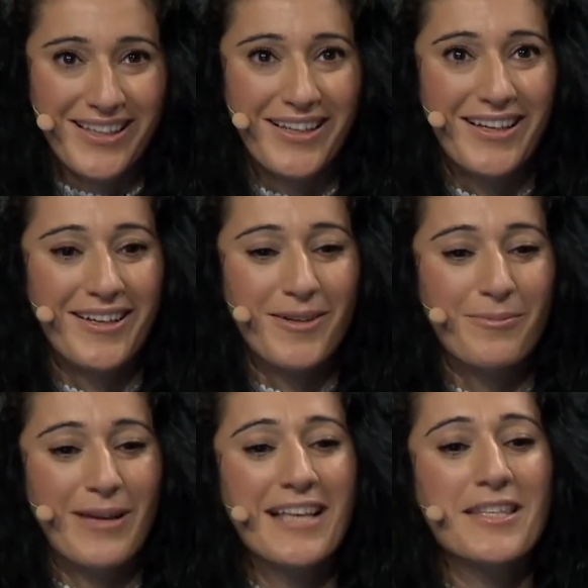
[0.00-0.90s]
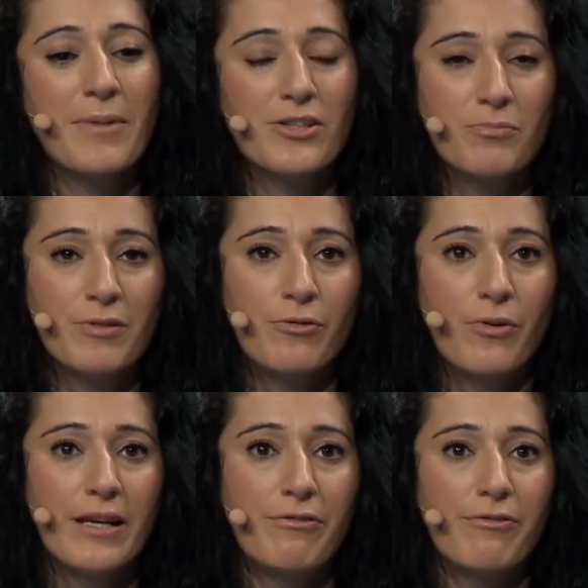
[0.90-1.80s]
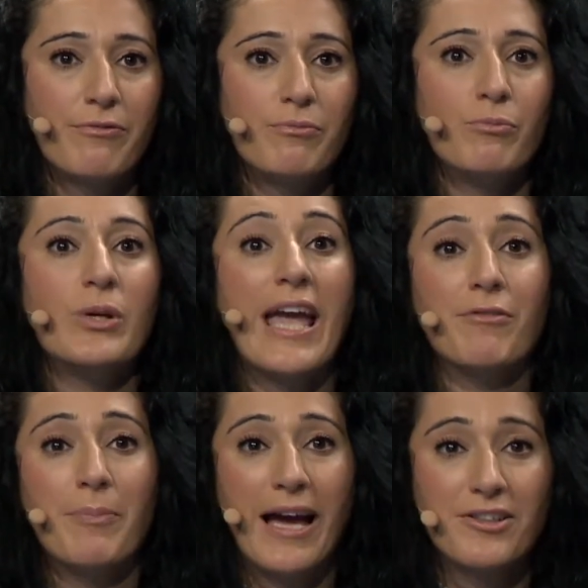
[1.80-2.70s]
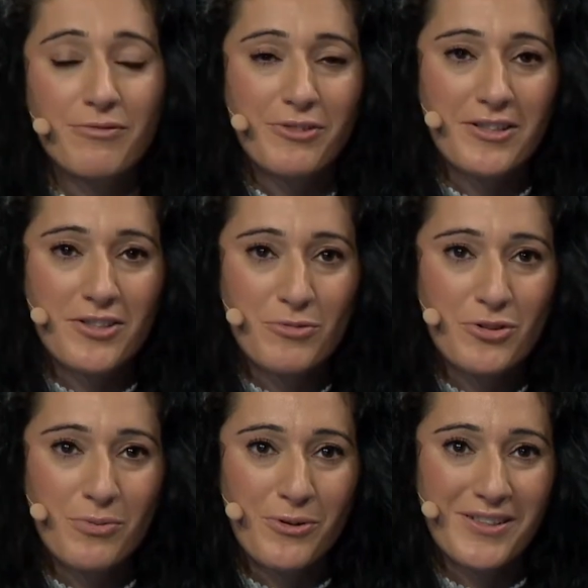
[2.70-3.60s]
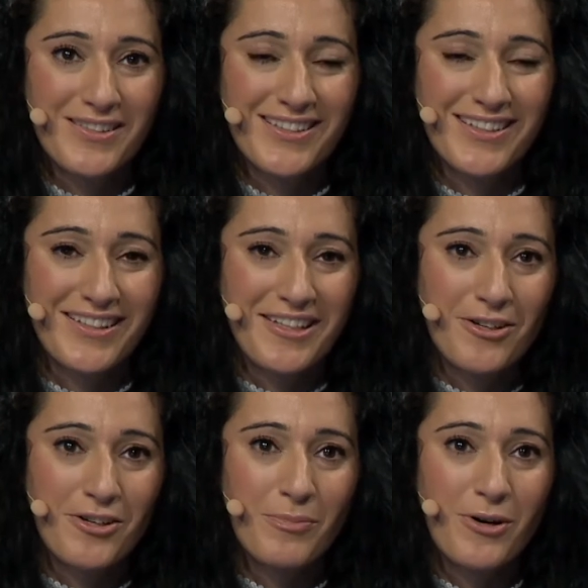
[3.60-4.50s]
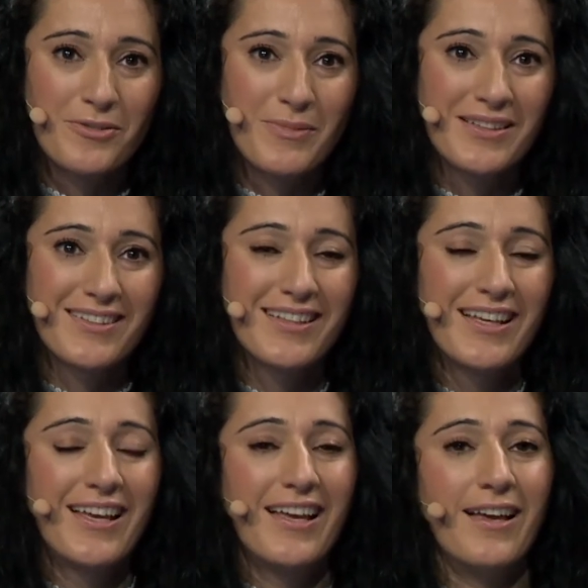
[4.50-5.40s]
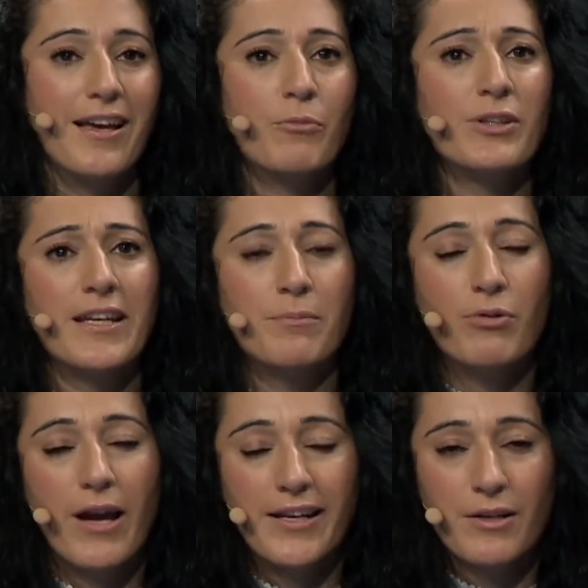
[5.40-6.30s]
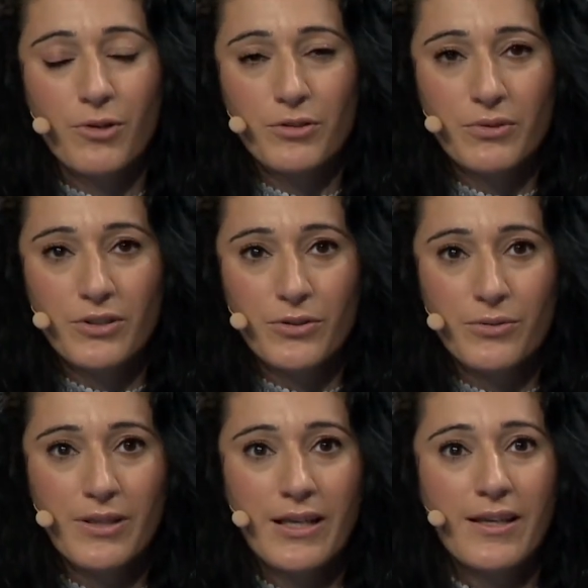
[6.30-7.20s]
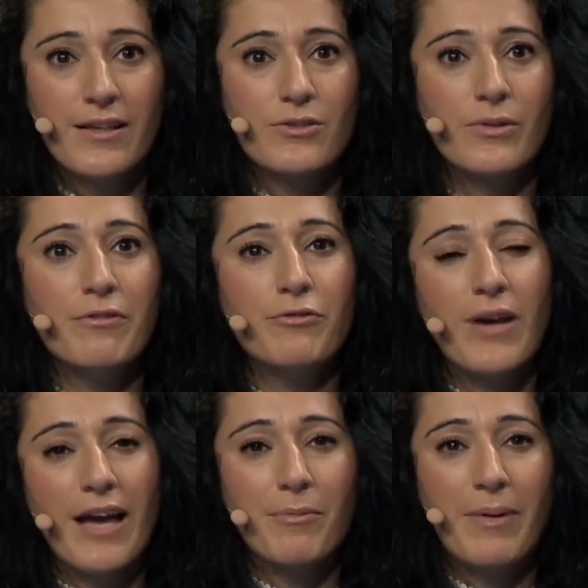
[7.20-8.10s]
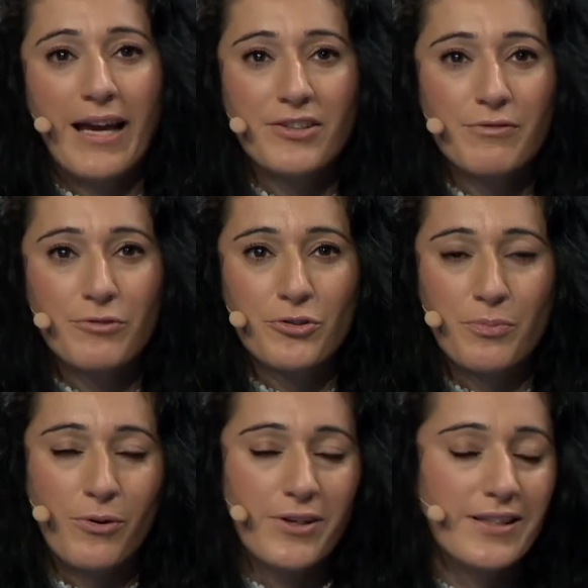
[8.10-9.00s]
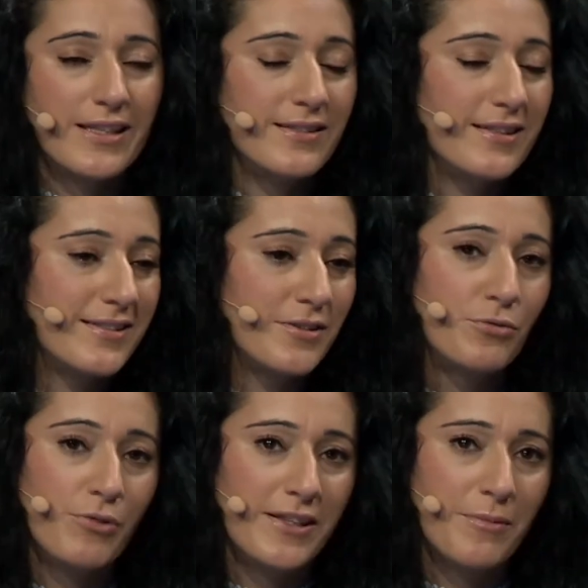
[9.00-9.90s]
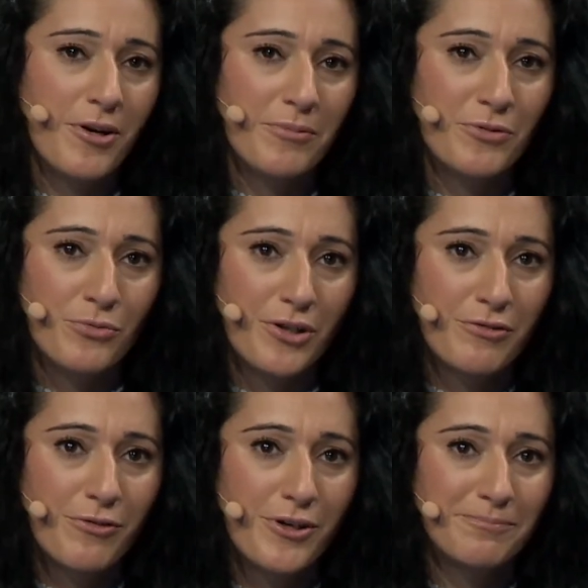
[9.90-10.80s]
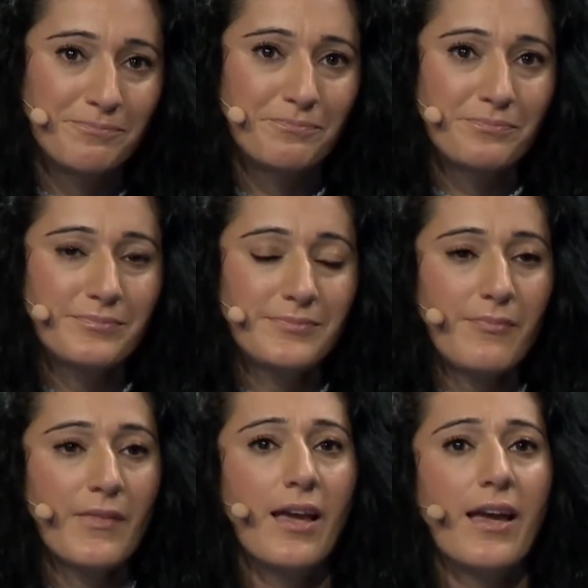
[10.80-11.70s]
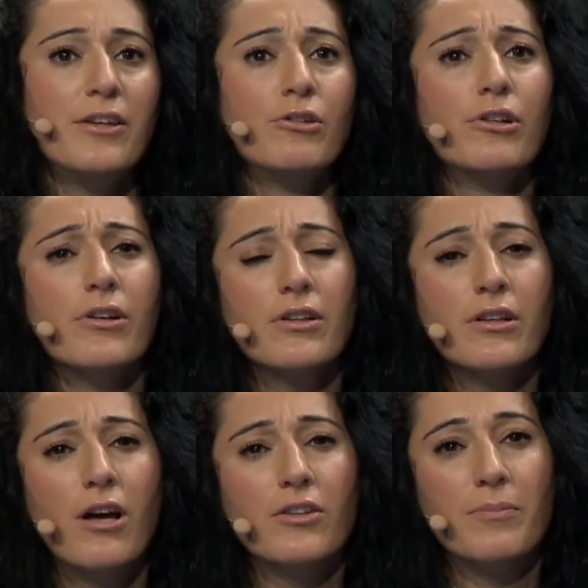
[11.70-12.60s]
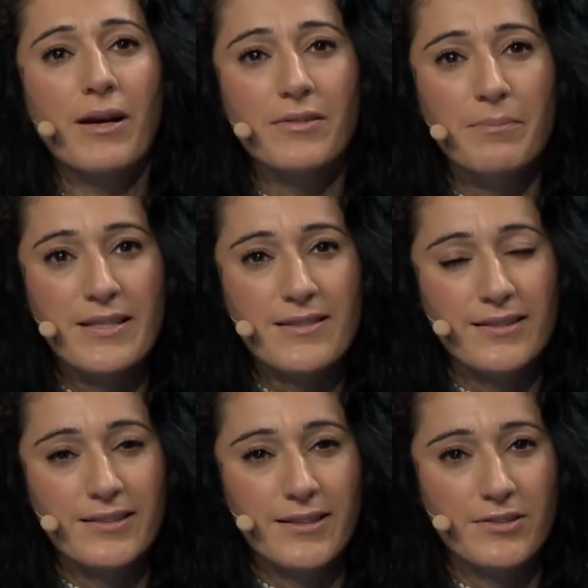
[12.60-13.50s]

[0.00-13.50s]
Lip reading: As I mentioned before, if we have a passion for customer support in our department, and we take pride in what we do, so if you have a passion for support, it's a great department to work for. And you learn a lot about the business and